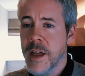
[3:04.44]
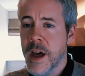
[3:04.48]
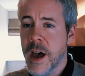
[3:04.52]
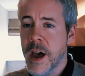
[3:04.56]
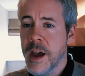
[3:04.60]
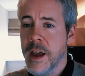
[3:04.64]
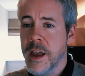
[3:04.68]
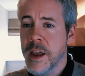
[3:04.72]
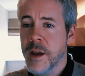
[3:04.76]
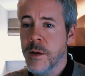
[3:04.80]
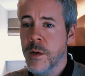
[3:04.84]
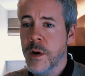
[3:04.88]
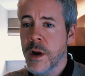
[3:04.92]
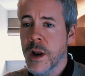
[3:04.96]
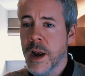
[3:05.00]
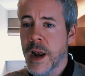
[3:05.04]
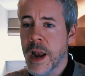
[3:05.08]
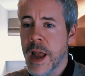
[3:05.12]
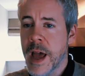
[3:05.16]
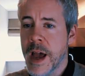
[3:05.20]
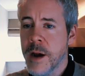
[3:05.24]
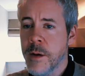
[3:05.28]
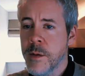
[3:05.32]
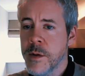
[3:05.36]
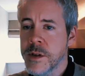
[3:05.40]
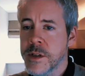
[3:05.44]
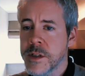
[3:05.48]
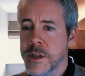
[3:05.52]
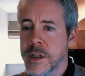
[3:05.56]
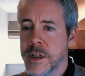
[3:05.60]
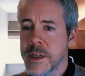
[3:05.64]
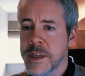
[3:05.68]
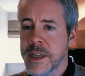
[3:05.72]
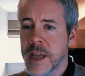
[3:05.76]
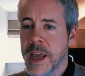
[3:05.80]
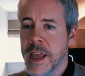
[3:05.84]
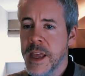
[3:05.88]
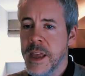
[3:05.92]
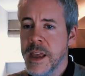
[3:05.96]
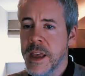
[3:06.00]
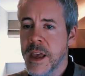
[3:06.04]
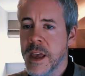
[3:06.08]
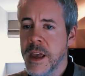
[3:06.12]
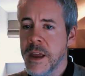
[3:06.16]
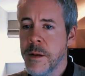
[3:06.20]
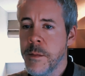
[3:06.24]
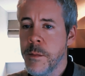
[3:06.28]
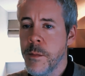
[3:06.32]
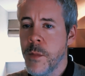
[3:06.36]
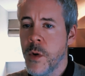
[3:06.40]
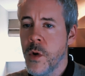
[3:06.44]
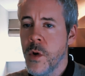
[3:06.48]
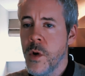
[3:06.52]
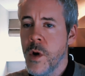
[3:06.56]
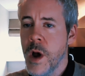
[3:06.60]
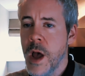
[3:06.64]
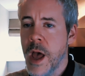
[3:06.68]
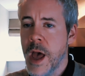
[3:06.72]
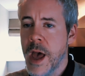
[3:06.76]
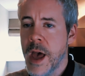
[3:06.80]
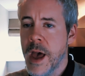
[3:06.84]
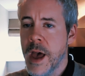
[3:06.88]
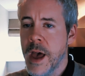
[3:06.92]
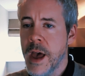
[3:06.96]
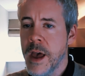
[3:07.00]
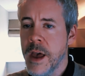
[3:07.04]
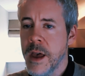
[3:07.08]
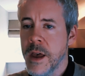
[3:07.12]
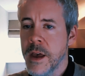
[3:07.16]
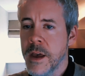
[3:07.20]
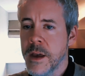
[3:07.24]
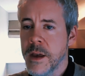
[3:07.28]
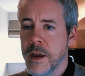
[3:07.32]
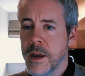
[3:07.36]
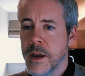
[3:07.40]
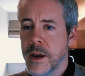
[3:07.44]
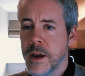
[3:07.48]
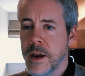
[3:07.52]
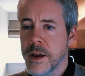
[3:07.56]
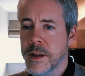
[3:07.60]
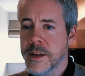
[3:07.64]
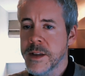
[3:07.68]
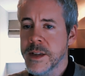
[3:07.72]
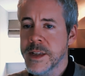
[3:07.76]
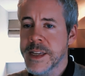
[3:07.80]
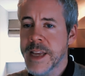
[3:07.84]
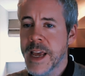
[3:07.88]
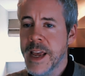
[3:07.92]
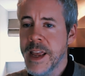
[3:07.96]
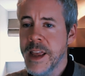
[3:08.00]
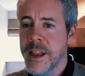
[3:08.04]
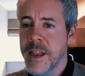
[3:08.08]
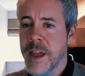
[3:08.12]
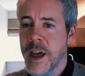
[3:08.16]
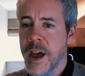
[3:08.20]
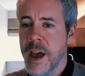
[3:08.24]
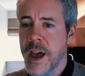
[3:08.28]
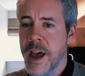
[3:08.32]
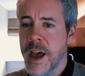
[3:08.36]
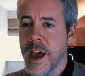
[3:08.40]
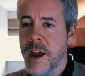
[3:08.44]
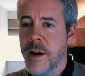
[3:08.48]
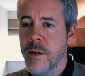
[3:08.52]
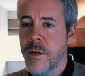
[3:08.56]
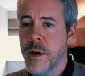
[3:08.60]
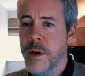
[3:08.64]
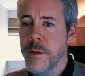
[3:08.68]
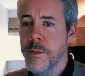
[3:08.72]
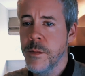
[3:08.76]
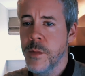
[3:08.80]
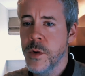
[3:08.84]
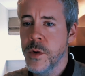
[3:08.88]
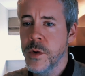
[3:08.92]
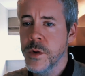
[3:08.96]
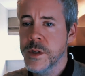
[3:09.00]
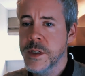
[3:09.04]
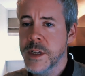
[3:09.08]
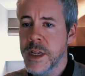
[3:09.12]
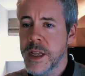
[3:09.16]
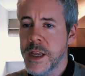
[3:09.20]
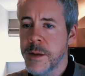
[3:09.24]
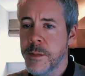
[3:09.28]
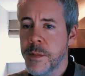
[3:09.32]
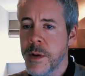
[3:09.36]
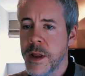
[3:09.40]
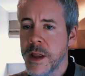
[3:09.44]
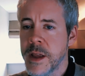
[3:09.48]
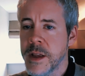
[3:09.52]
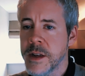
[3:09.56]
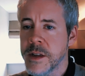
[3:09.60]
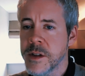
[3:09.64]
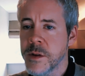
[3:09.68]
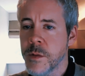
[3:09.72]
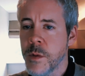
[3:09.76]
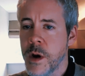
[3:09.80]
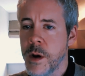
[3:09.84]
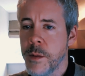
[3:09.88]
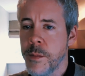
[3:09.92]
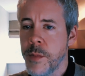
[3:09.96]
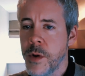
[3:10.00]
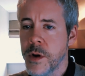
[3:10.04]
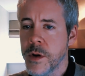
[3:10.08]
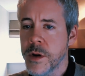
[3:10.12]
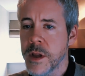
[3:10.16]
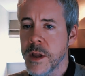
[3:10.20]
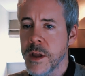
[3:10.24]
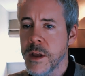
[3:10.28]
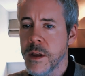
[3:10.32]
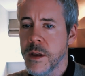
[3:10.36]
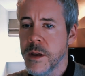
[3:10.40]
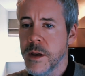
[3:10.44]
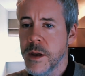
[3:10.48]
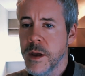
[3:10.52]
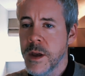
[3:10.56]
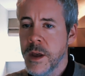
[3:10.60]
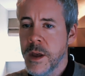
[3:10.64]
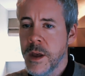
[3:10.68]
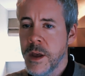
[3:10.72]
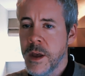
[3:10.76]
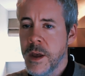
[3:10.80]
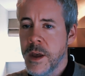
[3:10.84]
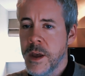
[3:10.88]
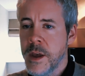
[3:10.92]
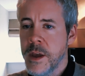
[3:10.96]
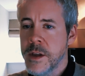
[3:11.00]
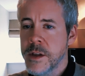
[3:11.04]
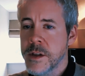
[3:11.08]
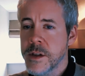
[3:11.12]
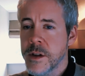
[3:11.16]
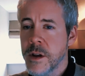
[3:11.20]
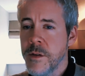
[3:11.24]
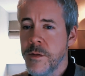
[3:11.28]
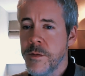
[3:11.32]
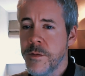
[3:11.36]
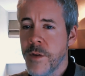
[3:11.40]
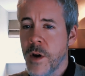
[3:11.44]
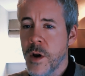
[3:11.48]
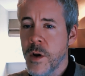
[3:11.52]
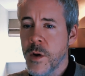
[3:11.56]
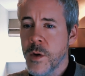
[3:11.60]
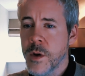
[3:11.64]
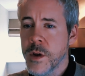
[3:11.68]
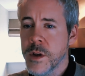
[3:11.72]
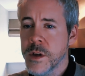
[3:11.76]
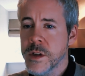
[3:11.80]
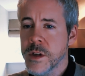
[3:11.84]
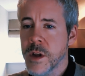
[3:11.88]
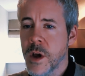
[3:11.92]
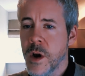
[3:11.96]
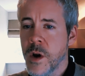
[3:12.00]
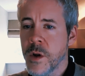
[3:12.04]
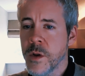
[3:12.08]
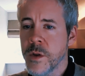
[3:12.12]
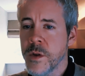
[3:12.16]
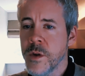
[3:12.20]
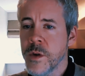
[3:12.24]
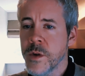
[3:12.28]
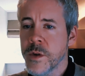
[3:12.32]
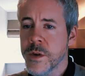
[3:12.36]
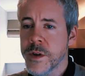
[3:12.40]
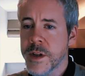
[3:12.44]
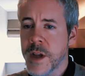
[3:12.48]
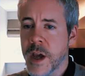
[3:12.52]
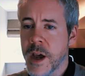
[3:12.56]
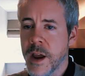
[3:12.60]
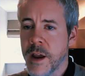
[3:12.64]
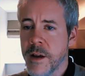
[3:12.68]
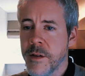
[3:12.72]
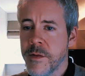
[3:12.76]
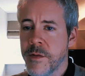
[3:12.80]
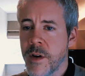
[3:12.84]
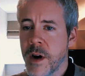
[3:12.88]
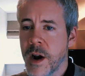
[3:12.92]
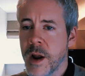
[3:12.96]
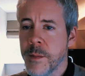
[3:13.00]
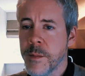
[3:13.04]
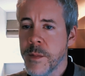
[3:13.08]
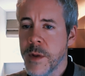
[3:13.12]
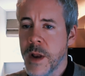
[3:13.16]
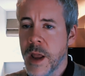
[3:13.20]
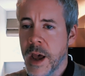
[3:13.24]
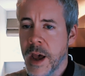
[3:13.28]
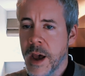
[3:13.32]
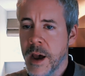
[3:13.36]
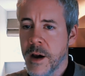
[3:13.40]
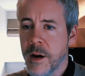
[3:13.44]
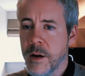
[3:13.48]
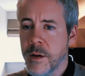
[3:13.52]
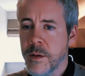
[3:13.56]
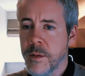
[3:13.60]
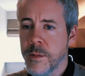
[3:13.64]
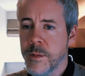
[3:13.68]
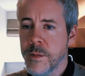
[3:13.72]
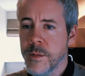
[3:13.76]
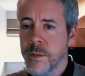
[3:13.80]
that, it will allow us to take in more air and to take that air in more deeply into our body. So focus on your diaphragm now.